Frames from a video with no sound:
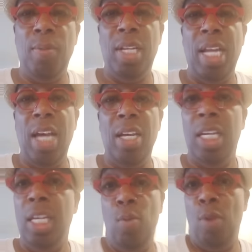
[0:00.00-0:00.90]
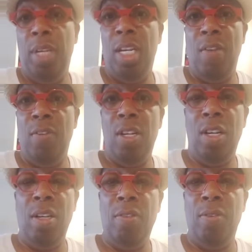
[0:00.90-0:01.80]
And now he won't be governor
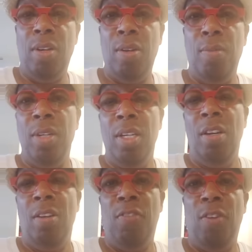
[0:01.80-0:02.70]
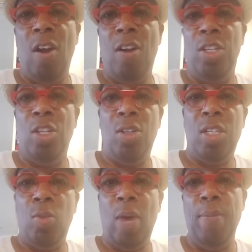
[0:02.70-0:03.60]
of um, Florida, you know,
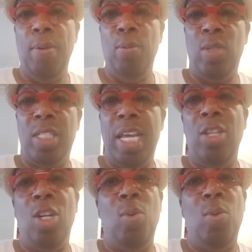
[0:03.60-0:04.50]
because the white people were saying, you know